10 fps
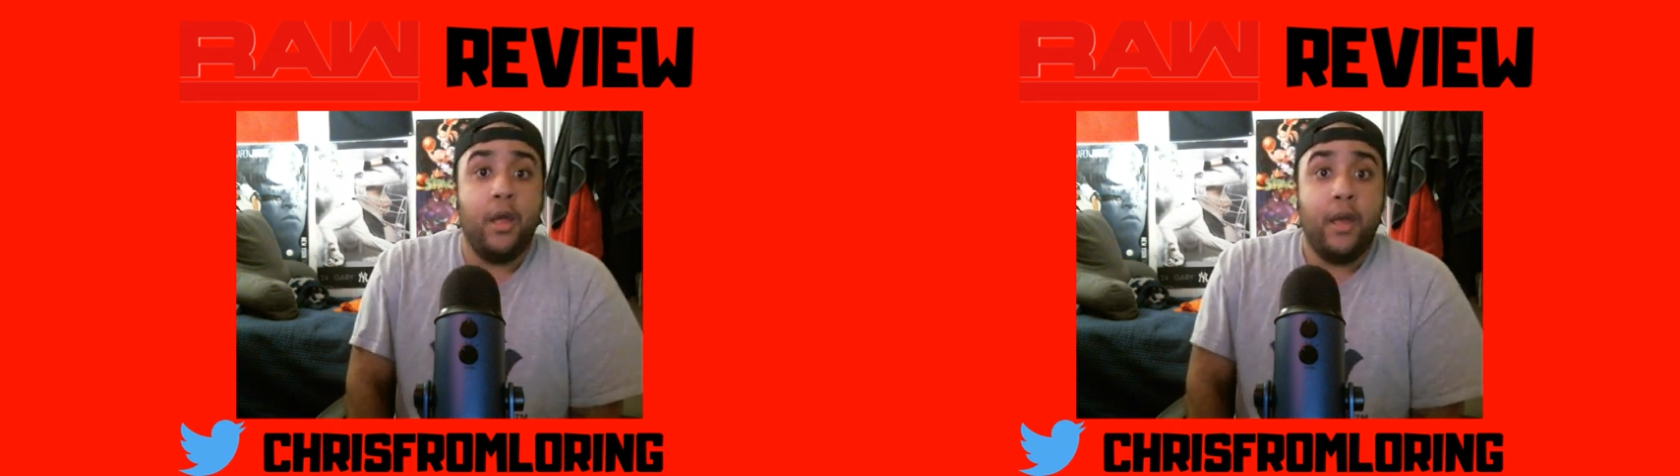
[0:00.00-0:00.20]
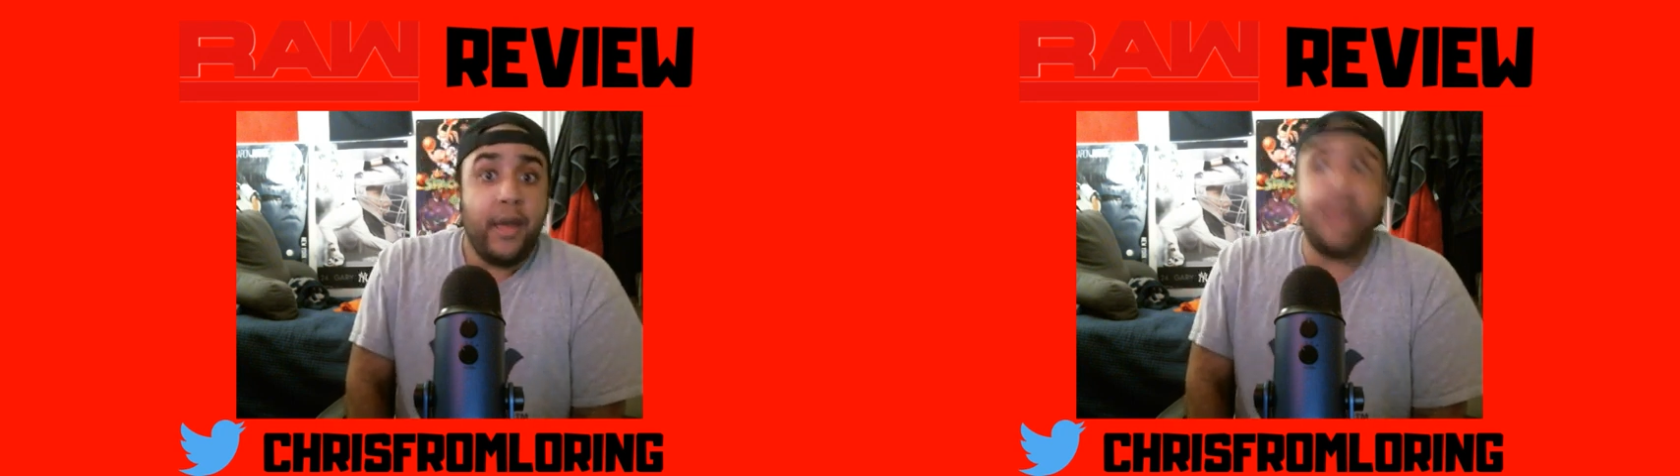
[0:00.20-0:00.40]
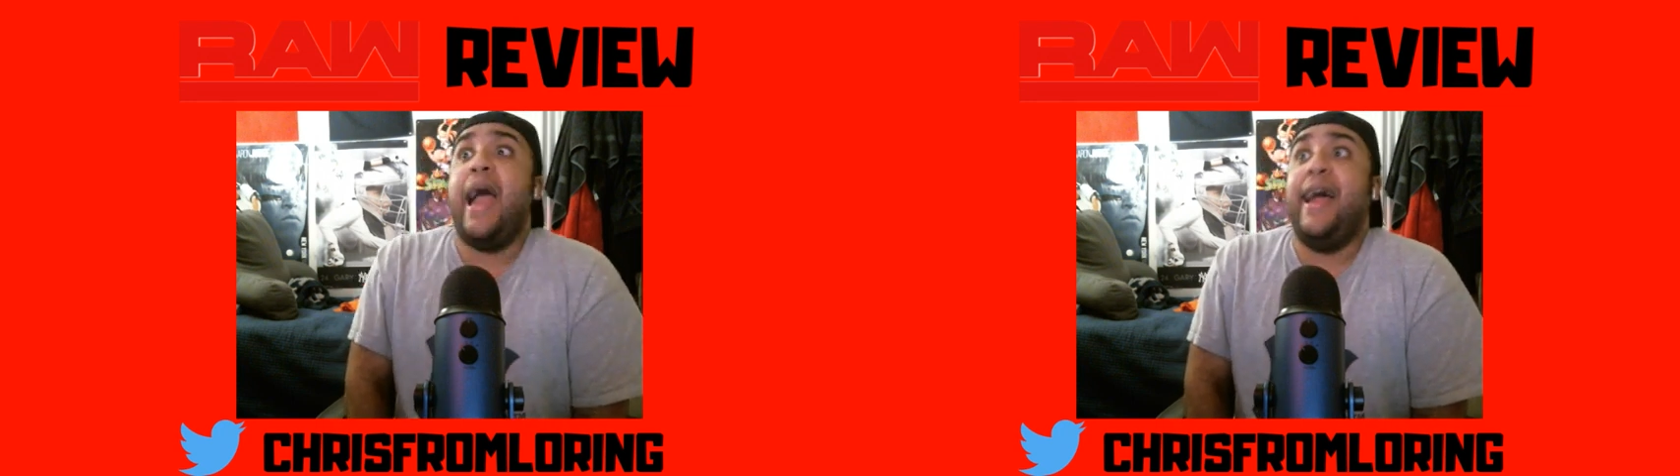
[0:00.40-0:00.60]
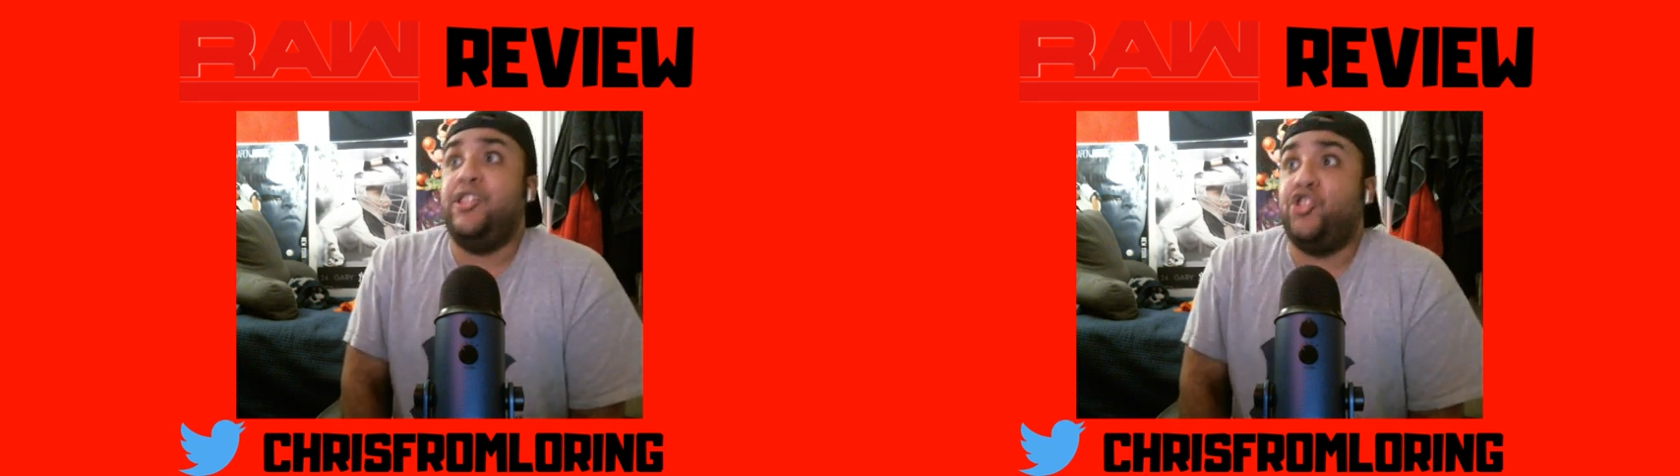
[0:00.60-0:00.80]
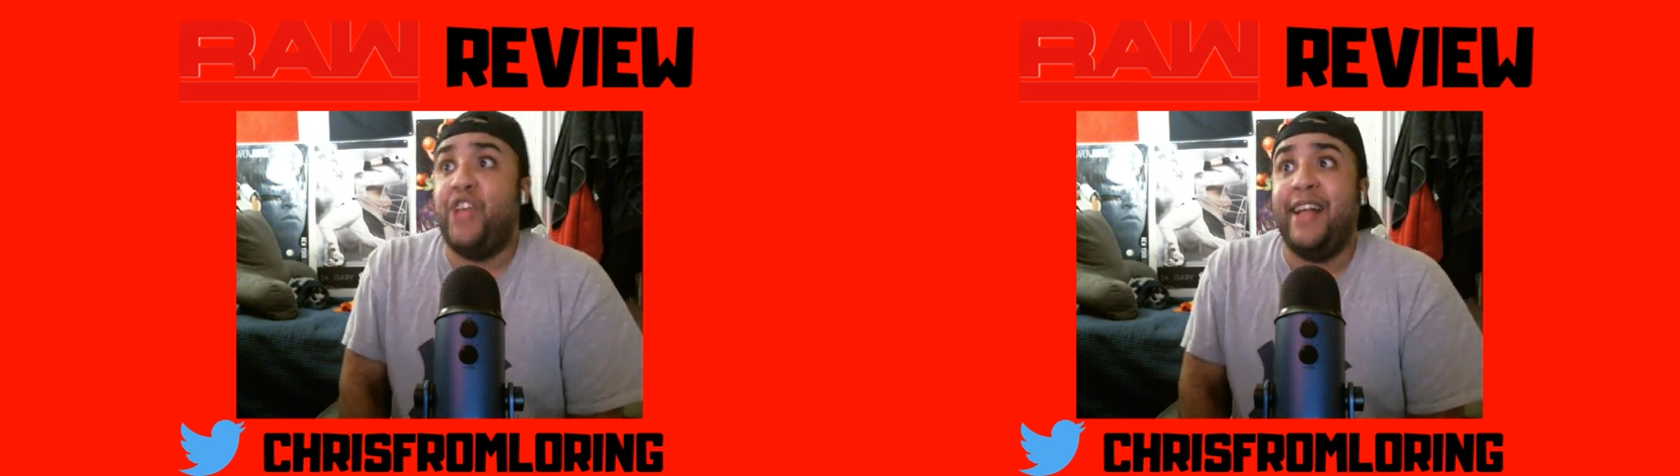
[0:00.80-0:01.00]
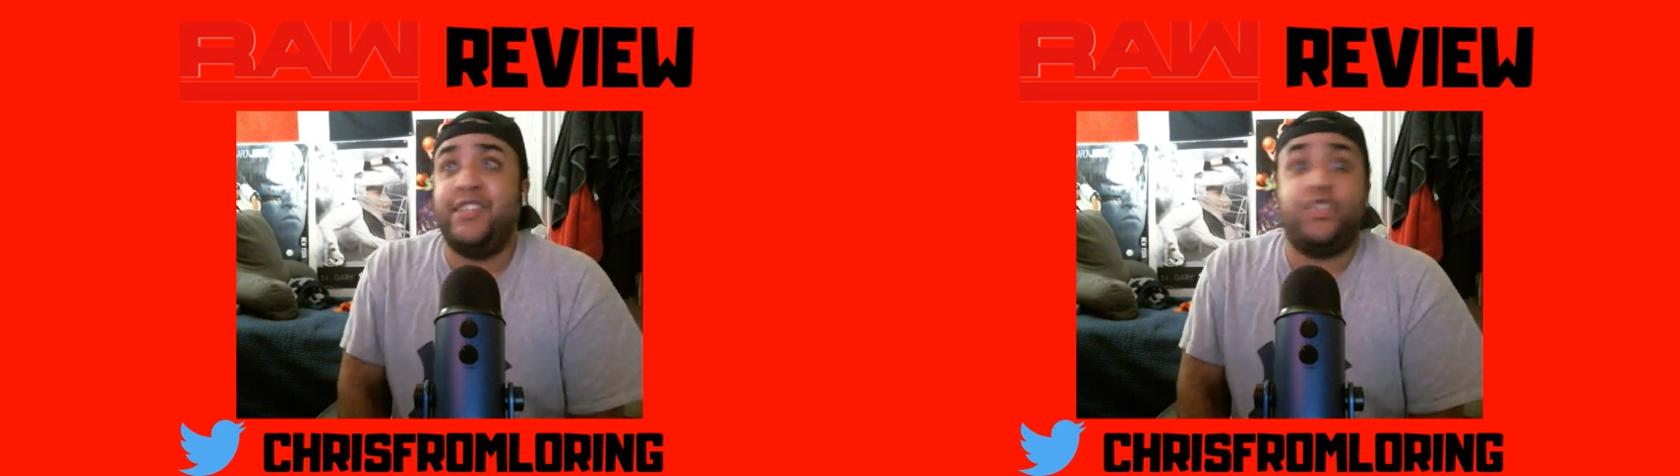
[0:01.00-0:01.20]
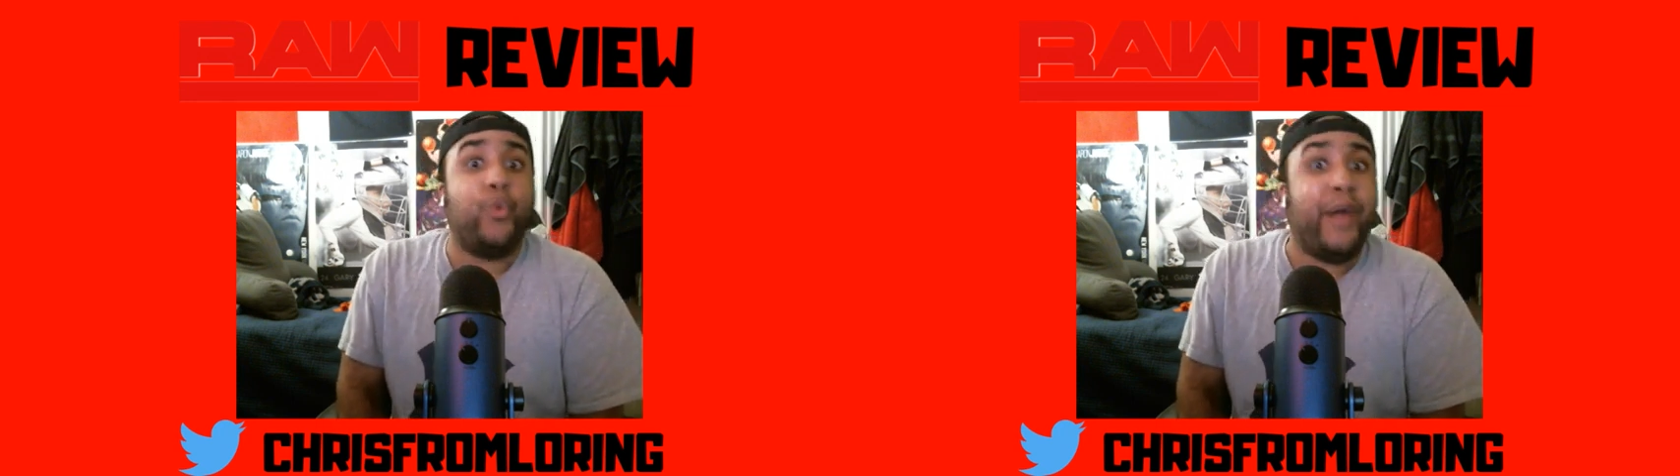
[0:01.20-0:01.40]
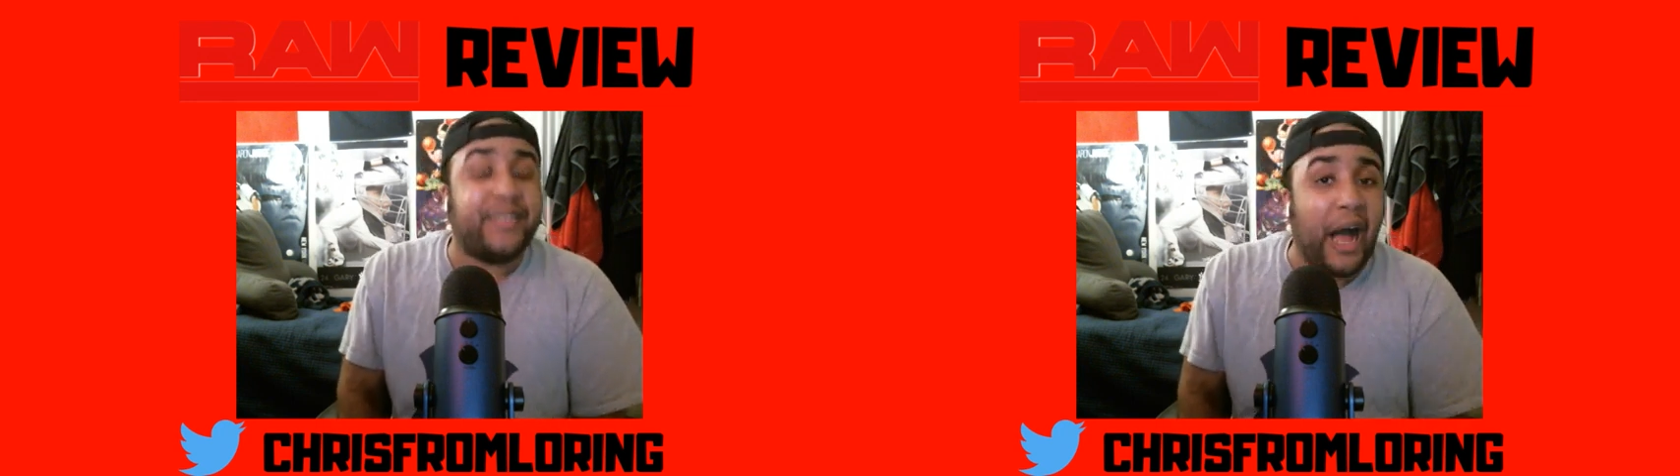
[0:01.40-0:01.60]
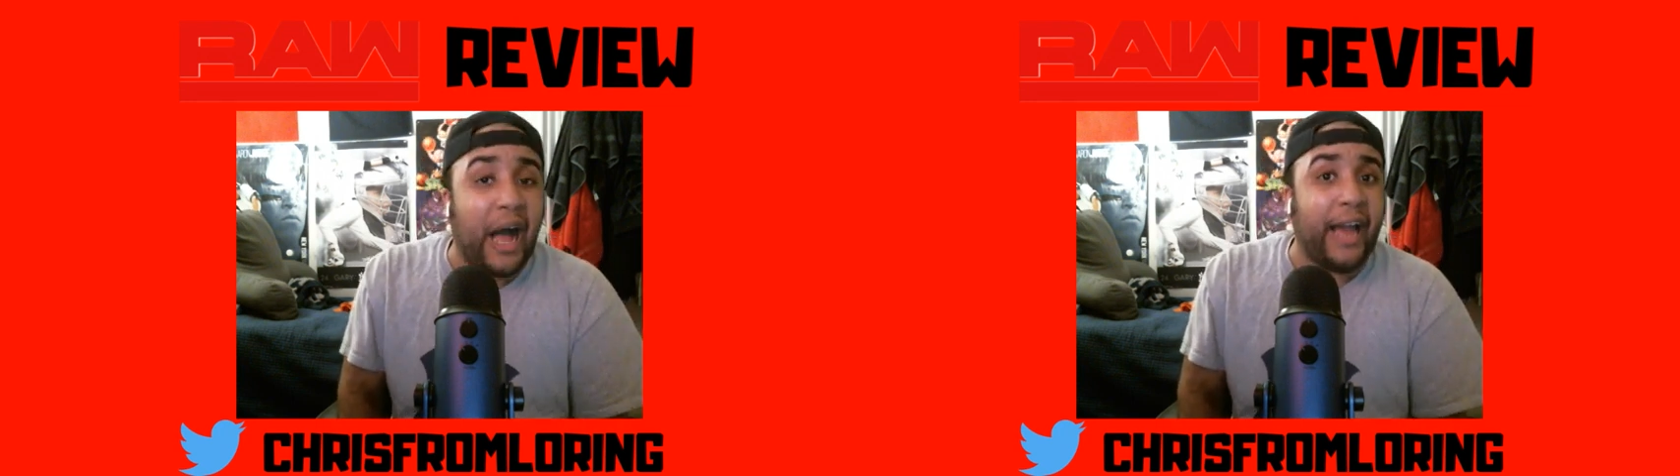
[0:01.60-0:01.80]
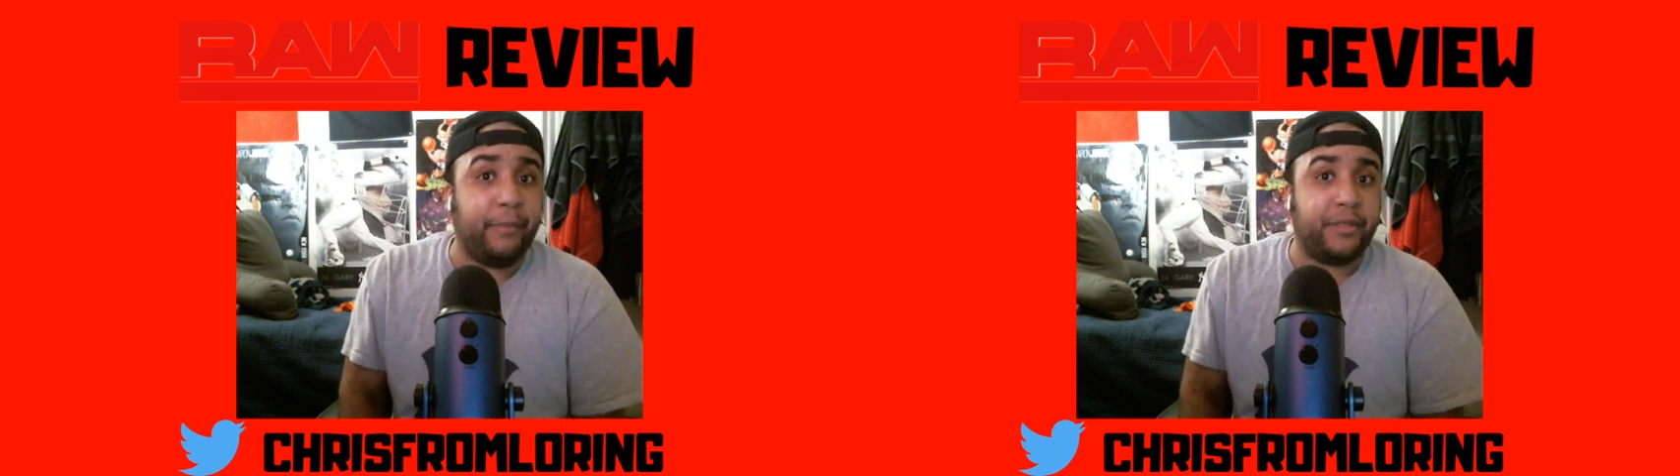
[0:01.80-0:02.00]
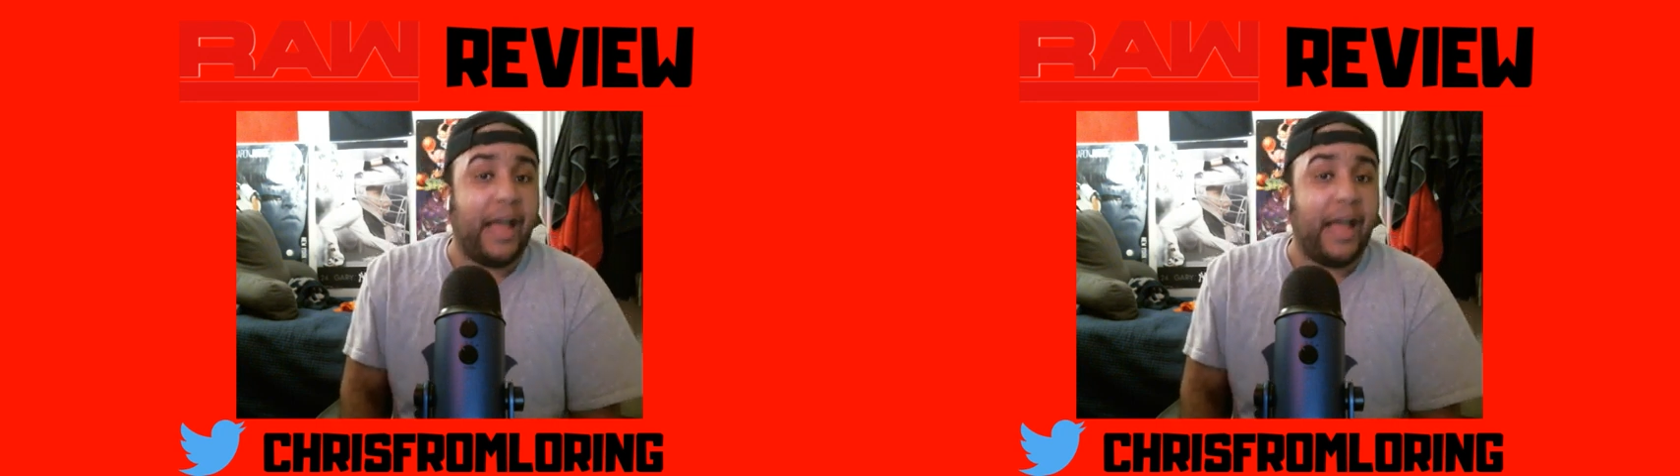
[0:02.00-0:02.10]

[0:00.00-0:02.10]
He had his chance 3 times